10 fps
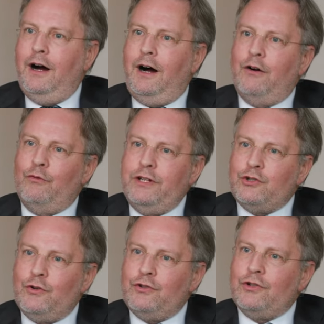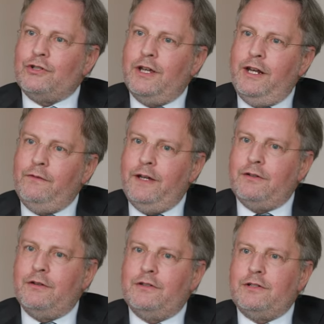our researchers,
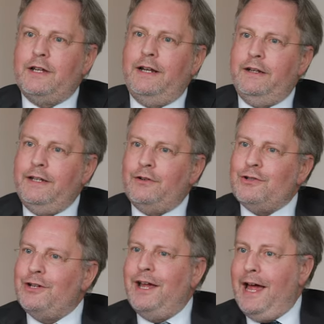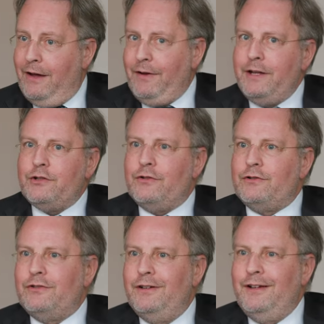innovators, and leaders have
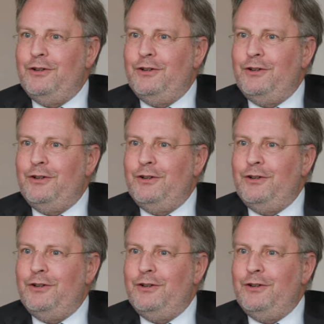answers